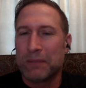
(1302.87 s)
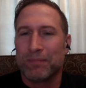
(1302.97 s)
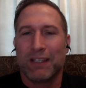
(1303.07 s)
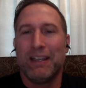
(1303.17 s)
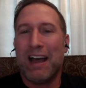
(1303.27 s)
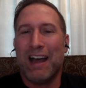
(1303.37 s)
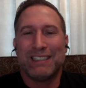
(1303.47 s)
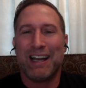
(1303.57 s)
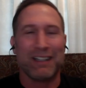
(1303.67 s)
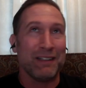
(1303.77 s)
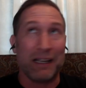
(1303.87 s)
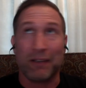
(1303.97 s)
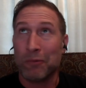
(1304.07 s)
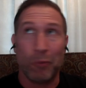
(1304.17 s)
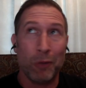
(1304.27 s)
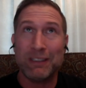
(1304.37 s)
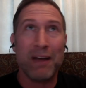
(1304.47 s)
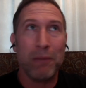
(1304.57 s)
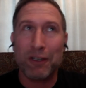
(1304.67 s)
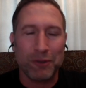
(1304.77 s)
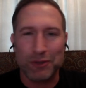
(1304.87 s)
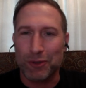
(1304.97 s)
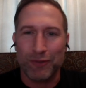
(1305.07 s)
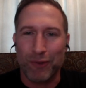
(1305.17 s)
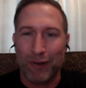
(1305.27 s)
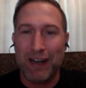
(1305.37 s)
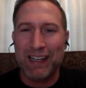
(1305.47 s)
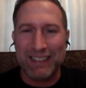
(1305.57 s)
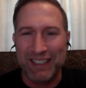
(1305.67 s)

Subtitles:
Yeah, exactly. Like, what was that medical school for, right?